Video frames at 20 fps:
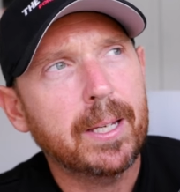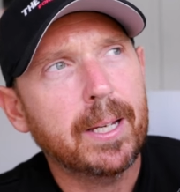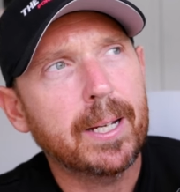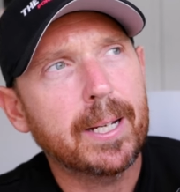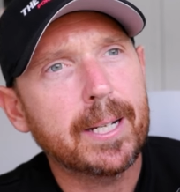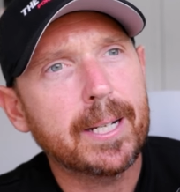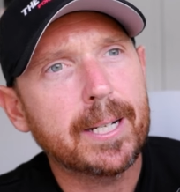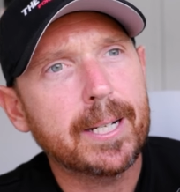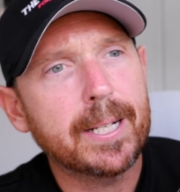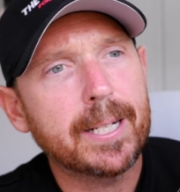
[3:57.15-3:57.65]

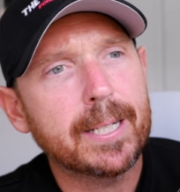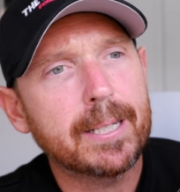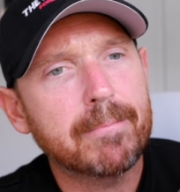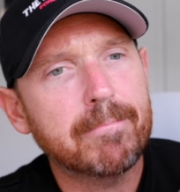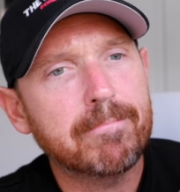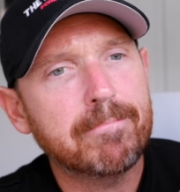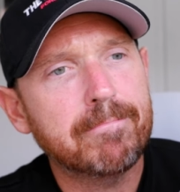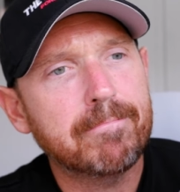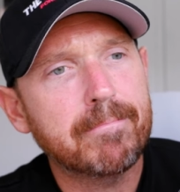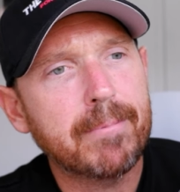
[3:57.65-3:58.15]

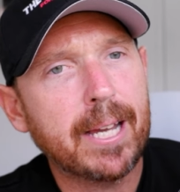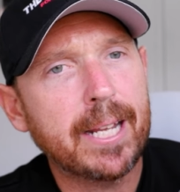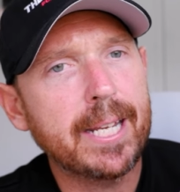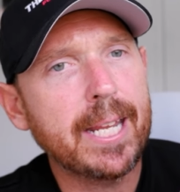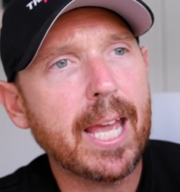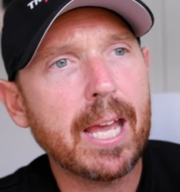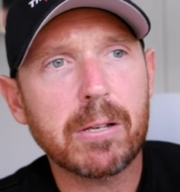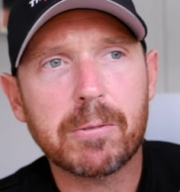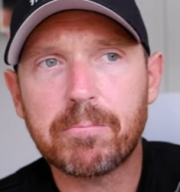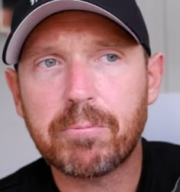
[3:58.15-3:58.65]
And
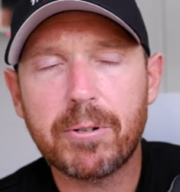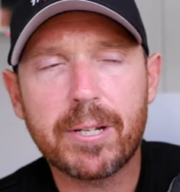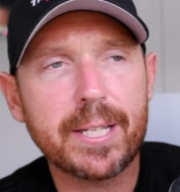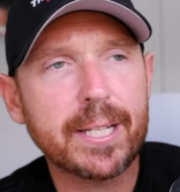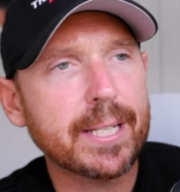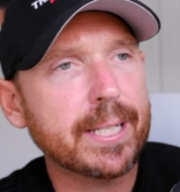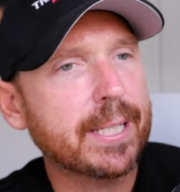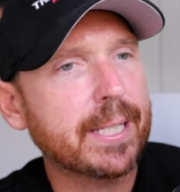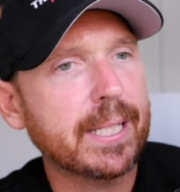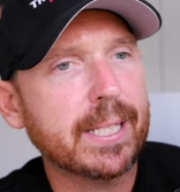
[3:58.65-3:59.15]
yeah, it was pretty
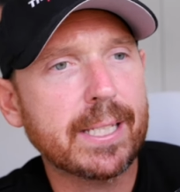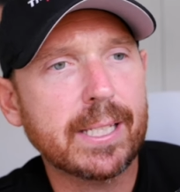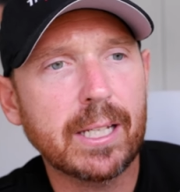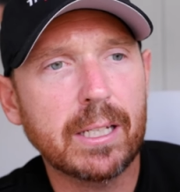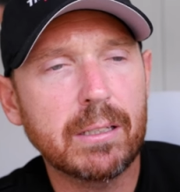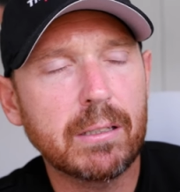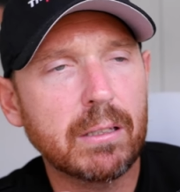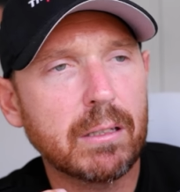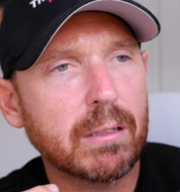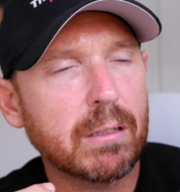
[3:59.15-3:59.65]

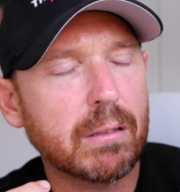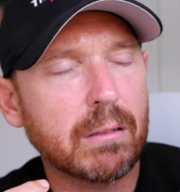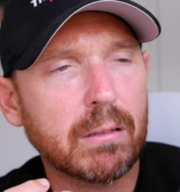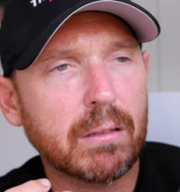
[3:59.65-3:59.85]
consistent.